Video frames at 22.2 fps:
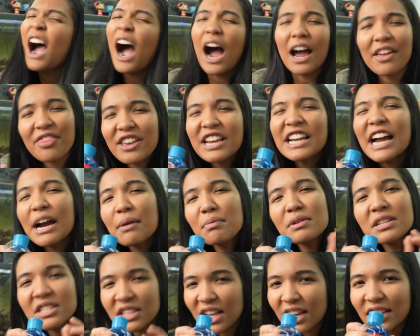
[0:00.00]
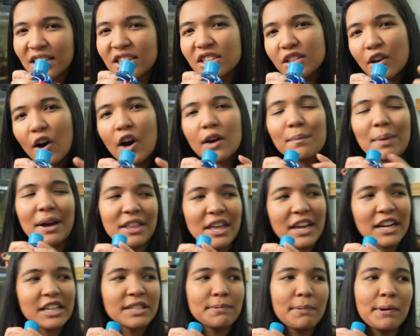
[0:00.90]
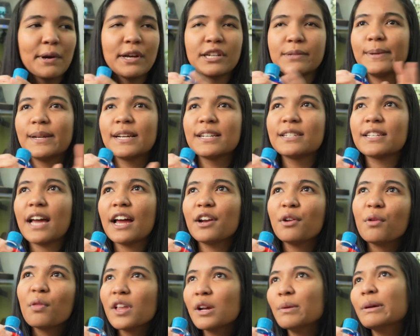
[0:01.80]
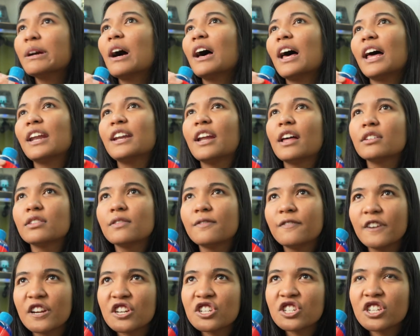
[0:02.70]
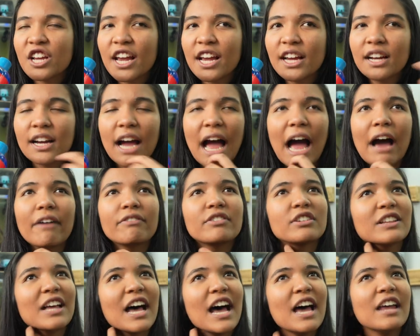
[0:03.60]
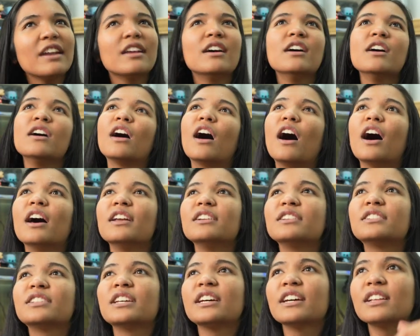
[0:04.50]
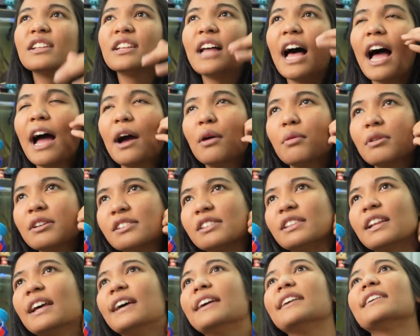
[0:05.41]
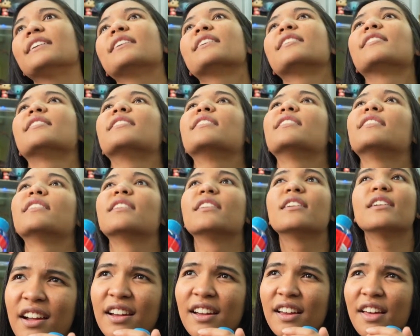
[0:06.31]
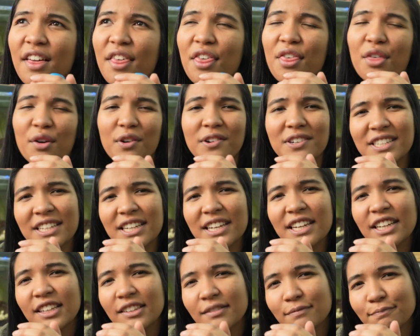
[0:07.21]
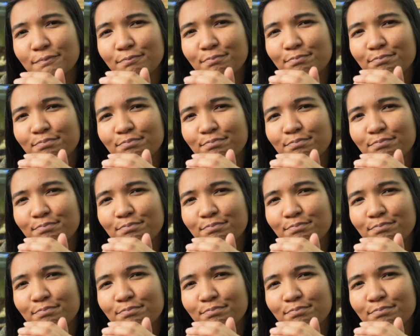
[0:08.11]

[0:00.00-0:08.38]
I think I was slightly scarred by that experience because I don't think we got another fish tank after that until I was like 13.